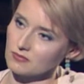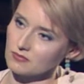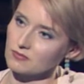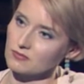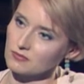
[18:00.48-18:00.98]

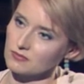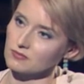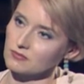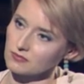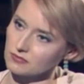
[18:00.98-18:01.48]
sometimes the
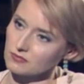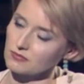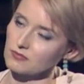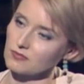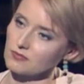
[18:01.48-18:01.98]

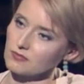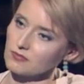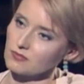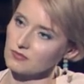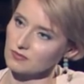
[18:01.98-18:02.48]
threat
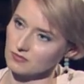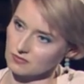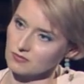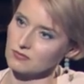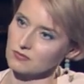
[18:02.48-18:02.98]
or
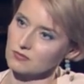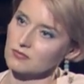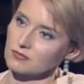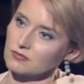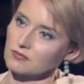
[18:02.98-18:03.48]
potential use
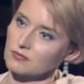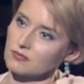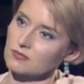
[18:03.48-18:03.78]
of force